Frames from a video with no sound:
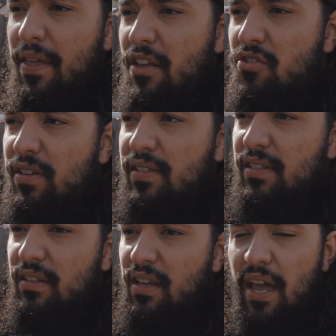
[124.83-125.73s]
They
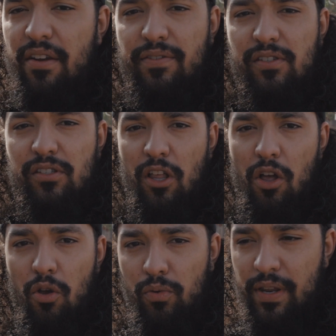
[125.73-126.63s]
just kind of
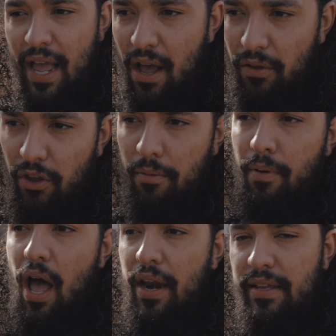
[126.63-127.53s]
slow down their
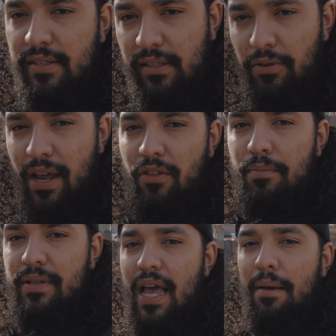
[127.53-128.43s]
bodies, slow down their
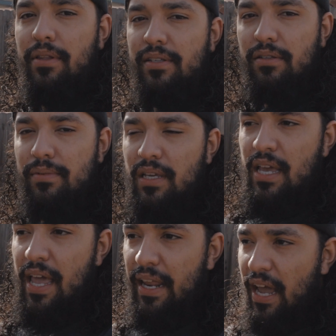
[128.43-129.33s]
metabolisms,
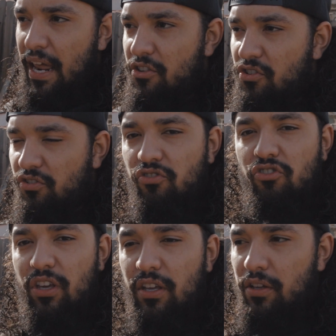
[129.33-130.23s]
and kind of just
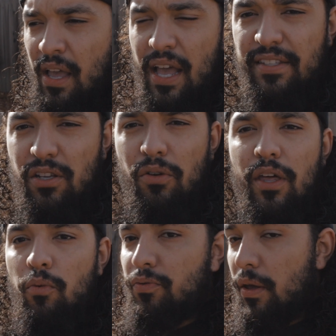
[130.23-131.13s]
chill. And so
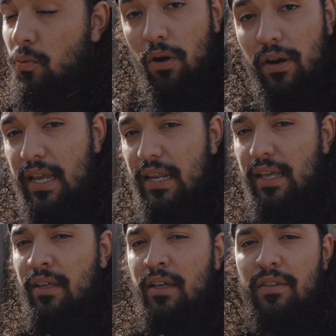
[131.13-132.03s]
they weren't
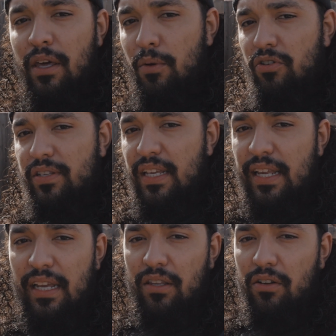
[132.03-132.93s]
eating. They were just
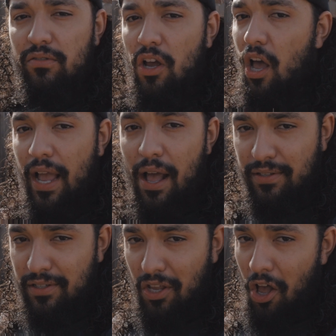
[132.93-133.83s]
sitting in their dog
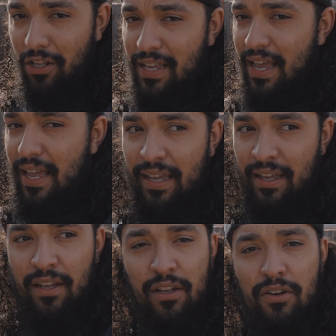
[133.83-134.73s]
houses all day,
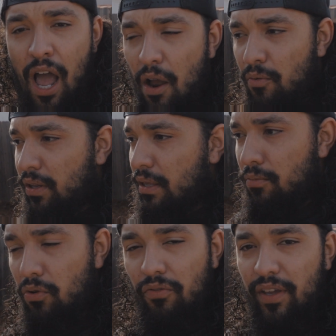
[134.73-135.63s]
not really
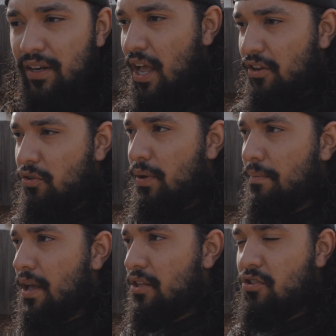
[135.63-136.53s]
moving, not
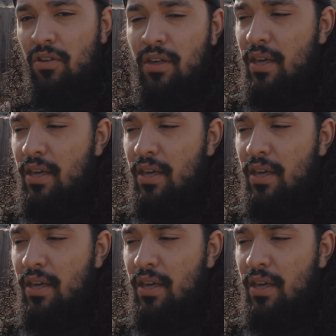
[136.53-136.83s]
doing much.